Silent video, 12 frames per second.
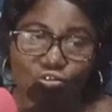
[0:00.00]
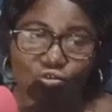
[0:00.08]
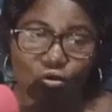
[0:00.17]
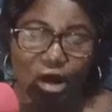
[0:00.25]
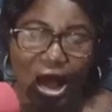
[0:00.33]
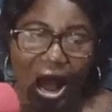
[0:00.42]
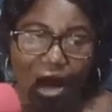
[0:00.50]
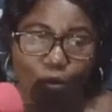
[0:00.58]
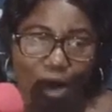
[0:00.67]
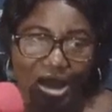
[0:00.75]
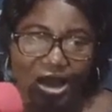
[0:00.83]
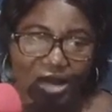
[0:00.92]
do you
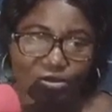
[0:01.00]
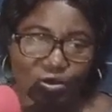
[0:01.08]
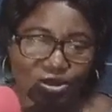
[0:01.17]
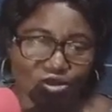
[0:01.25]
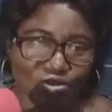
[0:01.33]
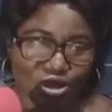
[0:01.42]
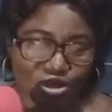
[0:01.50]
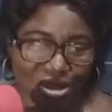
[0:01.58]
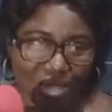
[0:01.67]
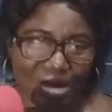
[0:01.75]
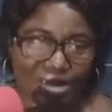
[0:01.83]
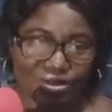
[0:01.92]
acquire those
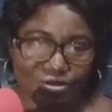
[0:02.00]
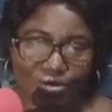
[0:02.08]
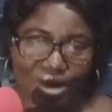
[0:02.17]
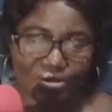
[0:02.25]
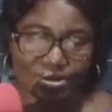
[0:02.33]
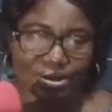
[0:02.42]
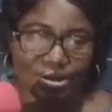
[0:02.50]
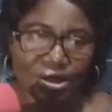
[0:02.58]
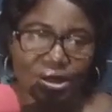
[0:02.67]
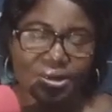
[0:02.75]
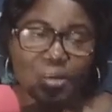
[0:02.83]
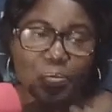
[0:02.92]
educational materials?
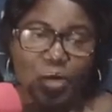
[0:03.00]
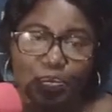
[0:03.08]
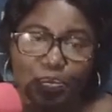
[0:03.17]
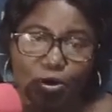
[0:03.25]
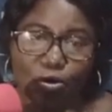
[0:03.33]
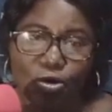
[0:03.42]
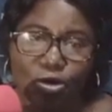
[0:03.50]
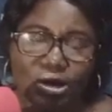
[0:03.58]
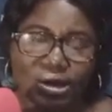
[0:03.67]
The people